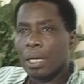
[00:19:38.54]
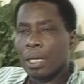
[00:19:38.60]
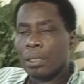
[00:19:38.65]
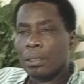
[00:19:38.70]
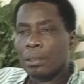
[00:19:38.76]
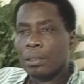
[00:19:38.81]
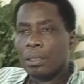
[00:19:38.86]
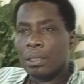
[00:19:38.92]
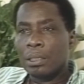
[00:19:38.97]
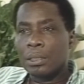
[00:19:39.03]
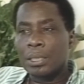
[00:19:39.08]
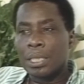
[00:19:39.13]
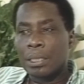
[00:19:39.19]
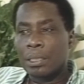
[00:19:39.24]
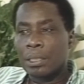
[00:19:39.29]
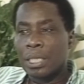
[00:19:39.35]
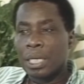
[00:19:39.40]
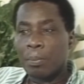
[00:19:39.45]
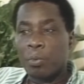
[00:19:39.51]
And the thing is that
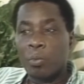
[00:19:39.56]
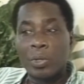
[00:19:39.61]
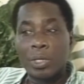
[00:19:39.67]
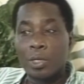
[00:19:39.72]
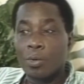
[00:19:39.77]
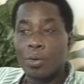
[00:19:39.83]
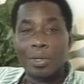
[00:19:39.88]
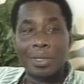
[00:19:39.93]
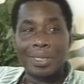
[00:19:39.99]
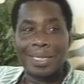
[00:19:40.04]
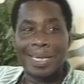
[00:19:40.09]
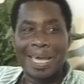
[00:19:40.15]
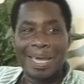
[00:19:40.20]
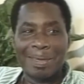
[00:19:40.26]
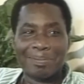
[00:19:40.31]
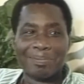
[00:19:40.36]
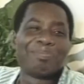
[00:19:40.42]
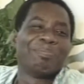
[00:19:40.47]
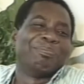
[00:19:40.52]
he kept winning all the time.